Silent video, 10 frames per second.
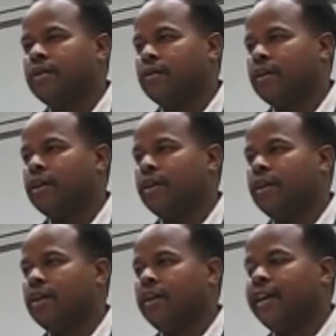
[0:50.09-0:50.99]
Okay,
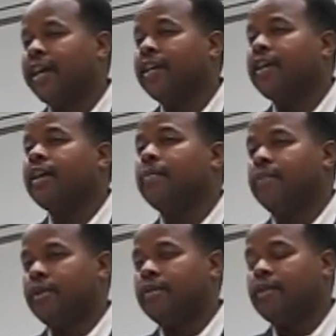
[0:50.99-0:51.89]
and that bill,